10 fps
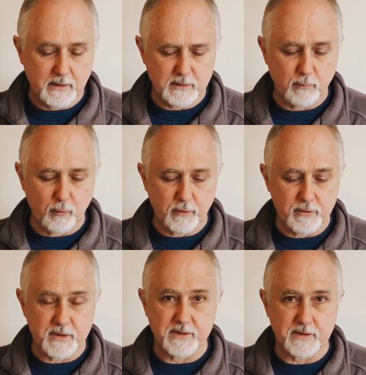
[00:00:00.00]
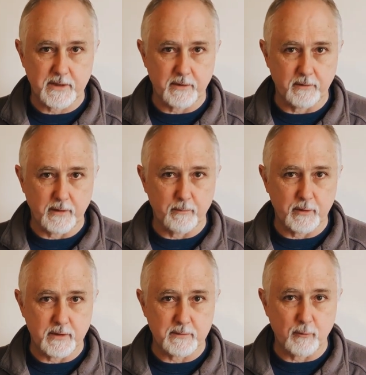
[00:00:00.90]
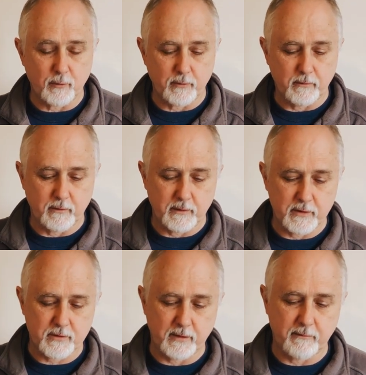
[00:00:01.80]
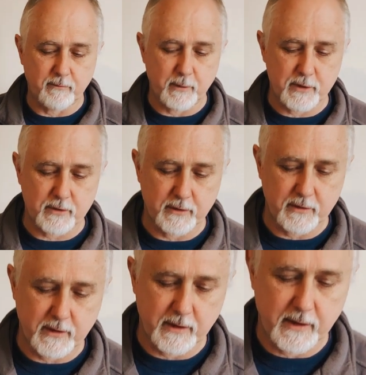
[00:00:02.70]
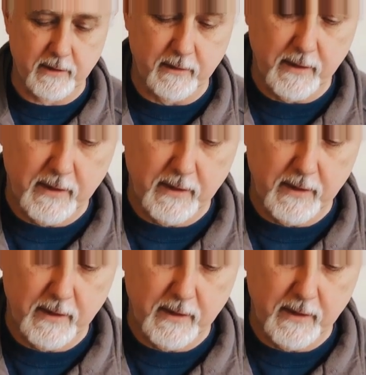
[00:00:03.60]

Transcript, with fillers: It's more than just the serial number, there's more additional information that you can get.